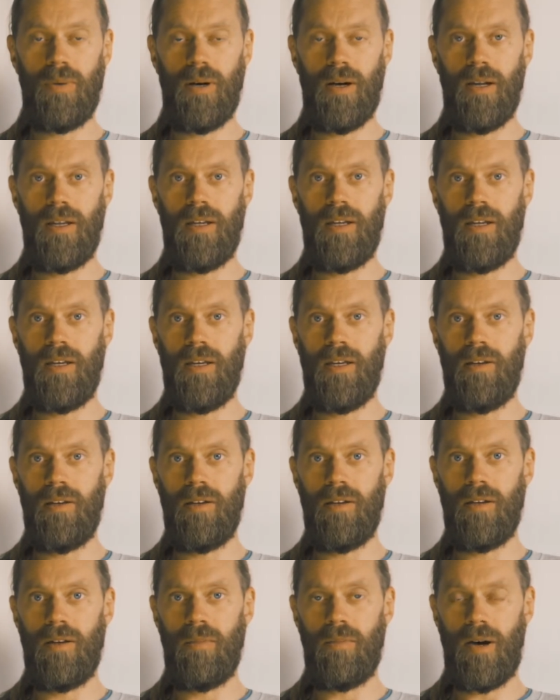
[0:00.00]
but
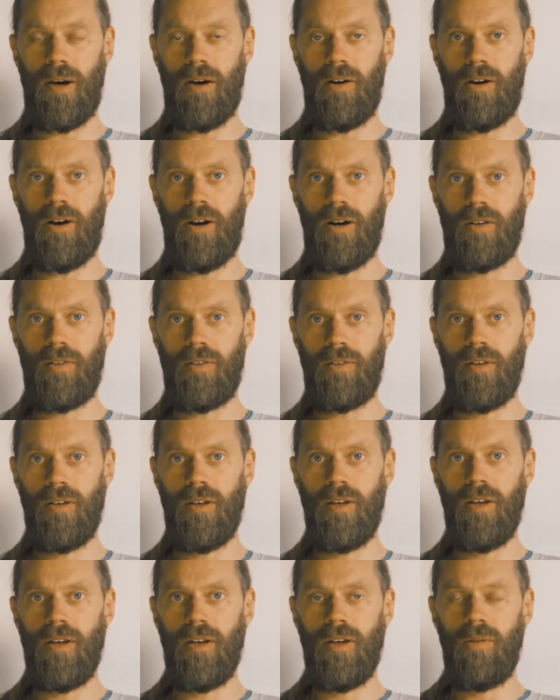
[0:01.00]
he, in my heart,
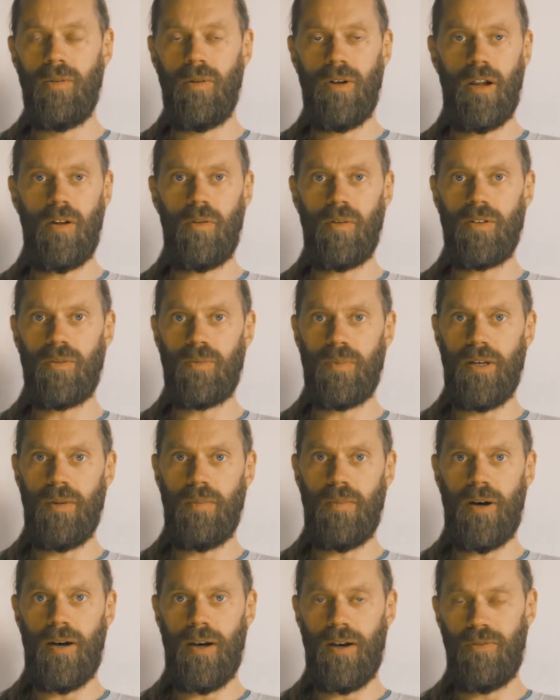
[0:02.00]
will always be
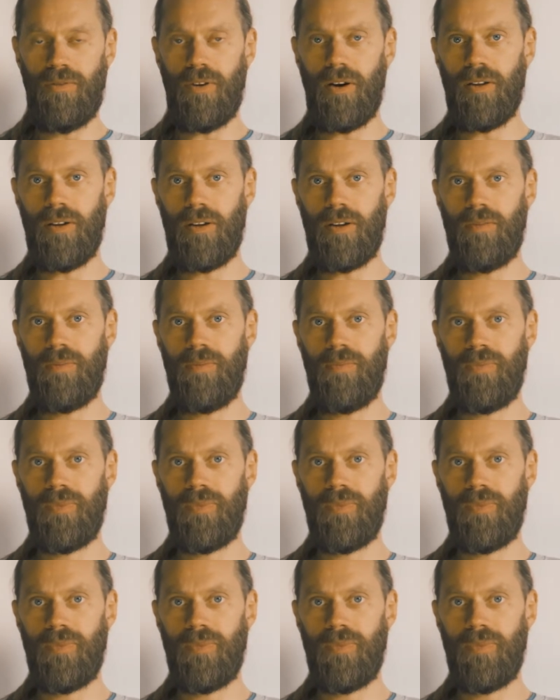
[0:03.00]
my father.